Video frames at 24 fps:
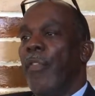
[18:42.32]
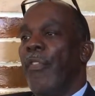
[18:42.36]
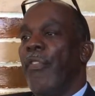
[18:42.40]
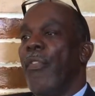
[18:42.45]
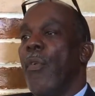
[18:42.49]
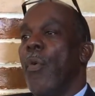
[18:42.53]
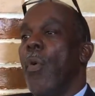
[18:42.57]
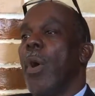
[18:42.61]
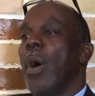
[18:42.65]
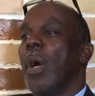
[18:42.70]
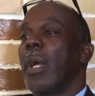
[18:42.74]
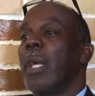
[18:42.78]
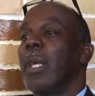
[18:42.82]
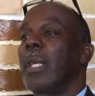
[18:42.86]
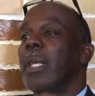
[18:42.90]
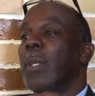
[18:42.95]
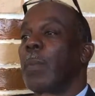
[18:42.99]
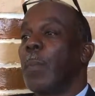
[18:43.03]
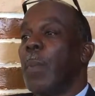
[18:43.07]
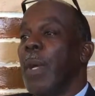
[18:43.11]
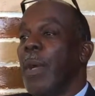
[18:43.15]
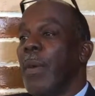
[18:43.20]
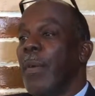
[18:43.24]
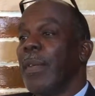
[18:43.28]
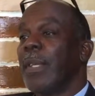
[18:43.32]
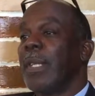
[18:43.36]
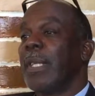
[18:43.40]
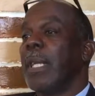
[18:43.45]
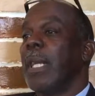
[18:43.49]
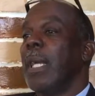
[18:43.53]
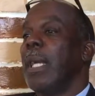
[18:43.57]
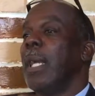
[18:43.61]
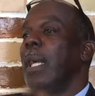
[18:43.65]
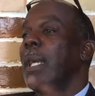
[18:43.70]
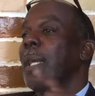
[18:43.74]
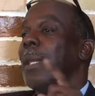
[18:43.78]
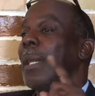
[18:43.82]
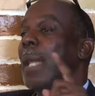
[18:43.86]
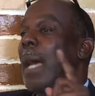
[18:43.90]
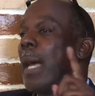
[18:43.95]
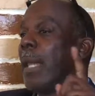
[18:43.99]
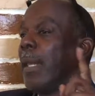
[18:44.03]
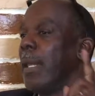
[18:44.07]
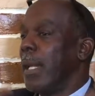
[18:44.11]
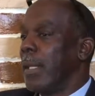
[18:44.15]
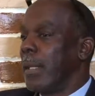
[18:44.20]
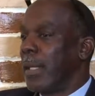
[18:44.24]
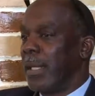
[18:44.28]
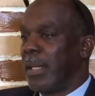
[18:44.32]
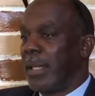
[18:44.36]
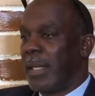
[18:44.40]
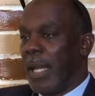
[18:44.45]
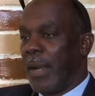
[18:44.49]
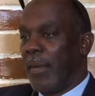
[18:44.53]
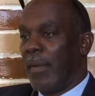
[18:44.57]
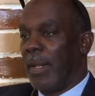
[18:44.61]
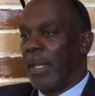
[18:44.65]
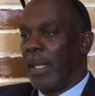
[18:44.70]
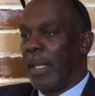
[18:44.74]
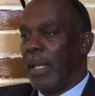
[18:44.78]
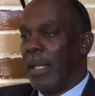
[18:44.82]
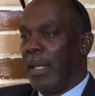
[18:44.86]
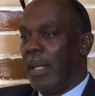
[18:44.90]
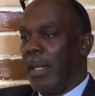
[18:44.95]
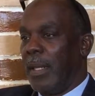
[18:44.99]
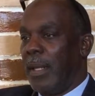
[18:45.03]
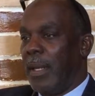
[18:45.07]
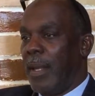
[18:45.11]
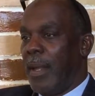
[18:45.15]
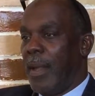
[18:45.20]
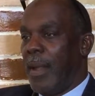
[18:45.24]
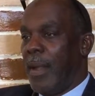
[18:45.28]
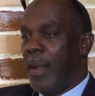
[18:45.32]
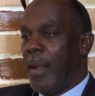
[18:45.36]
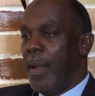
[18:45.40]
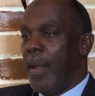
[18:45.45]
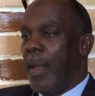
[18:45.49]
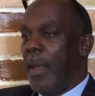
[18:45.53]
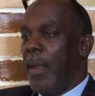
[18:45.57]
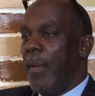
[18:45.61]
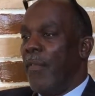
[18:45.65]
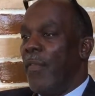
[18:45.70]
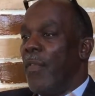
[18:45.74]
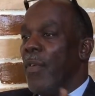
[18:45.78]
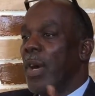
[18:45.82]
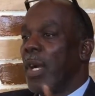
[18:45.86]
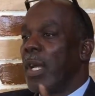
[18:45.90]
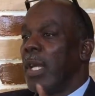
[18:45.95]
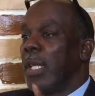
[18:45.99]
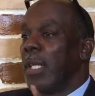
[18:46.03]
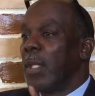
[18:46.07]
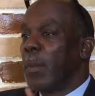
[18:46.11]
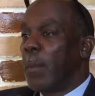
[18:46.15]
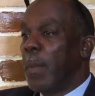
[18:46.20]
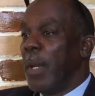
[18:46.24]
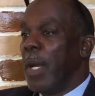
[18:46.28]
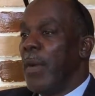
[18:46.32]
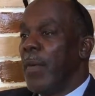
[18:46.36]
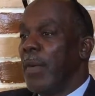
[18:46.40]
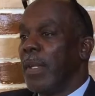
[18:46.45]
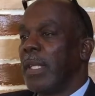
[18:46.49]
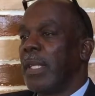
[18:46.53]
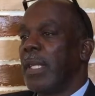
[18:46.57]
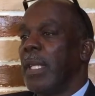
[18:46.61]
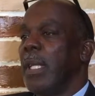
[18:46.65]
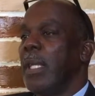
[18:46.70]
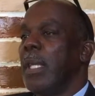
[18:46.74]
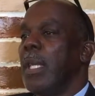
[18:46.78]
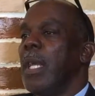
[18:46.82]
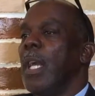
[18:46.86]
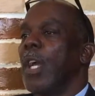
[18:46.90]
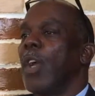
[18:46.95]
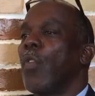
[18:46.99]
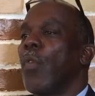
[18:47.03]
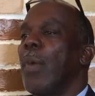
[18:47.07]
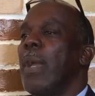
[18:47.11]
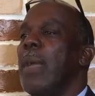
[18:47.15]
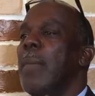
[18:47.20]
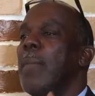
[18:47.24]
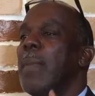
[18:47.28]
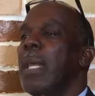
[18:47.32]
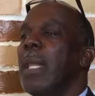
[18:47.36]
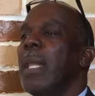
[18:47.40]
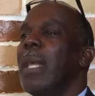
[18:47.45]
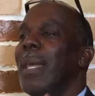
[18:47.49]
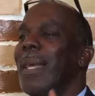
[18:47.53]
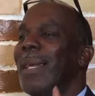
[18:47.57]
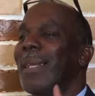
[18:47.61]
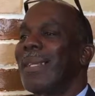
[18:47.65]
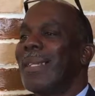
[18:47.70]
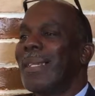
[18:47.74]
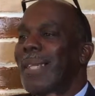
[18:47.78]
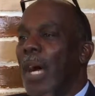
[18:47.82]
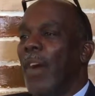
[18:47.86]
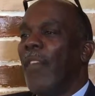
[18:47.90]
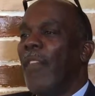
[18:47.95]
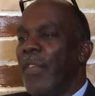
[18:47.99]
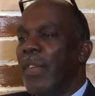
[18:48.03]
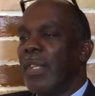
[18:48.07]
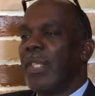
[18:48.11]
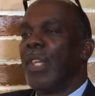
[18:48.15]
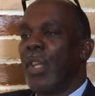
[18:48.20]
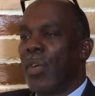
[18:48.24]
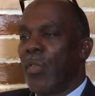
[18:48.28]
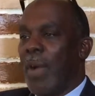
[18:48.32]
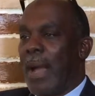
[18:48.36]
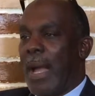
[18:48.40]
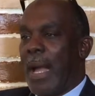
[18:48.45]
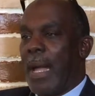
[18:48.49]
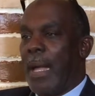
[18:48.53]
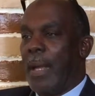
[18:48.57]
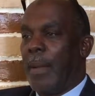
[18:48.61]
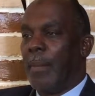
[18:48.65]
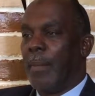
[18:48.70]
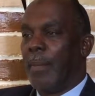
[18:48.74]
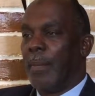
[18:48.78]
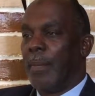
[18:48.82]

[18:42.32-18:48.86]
For conspiracy, not necessarily. Okay. For conspiracy, the agreement itself is the crime.